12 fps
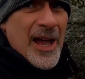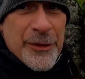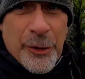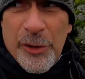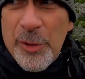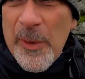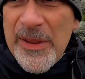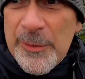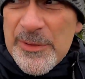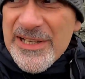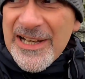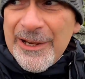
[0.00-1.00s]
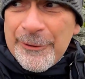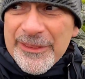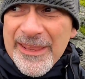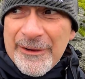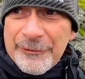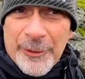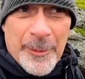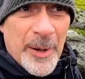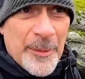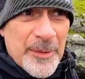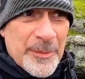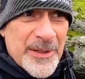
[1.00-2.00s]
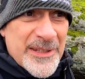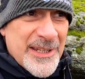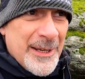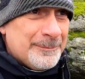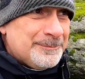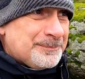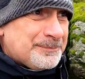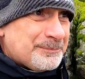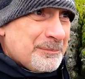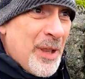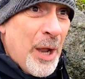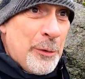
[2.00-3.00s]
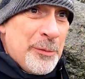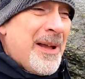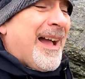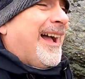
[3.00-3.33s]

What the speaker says: I thought the weather was clearing there for a moment, but no.